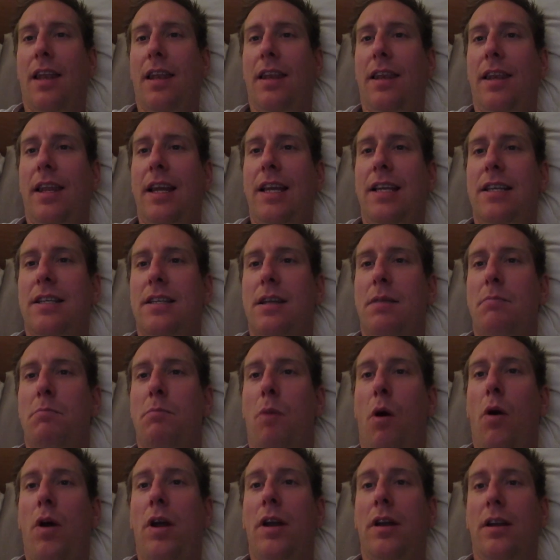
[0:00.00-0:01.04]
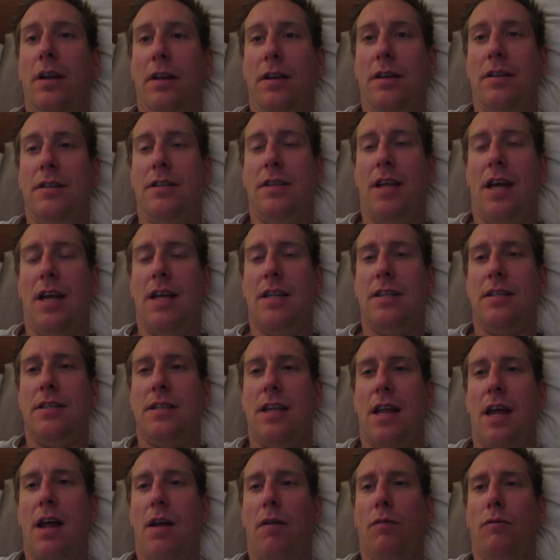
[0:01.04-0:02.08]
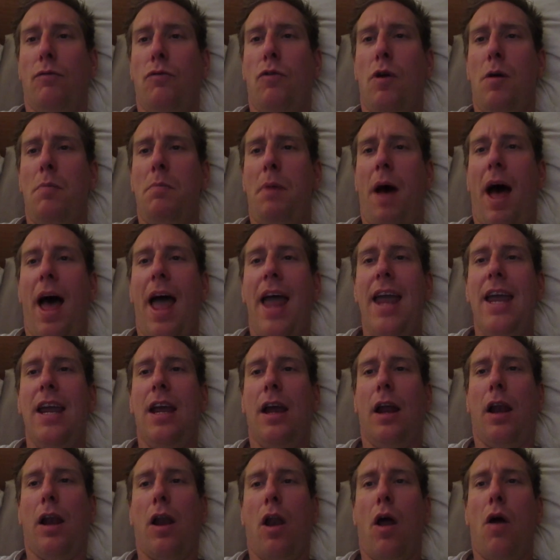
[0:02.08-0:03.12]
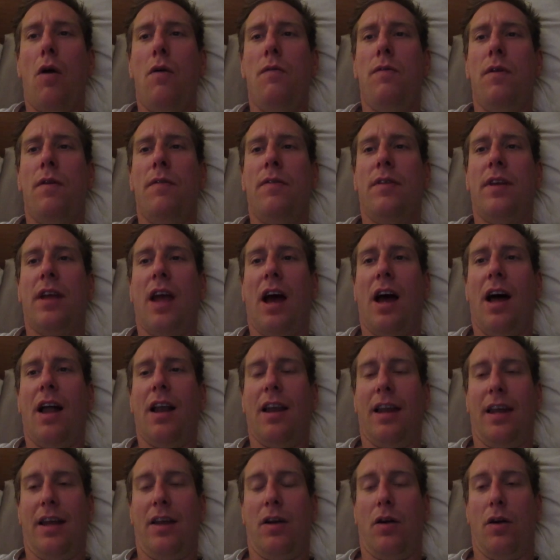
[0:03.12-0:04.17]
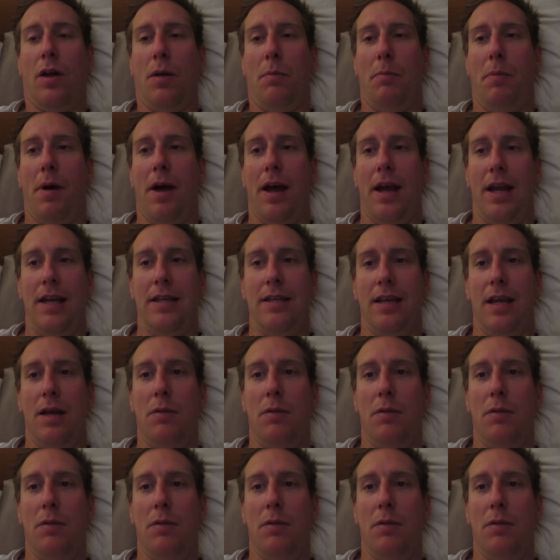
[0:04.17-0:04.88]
Lisa Moynan says, "Rub a clove of garlic on a bite.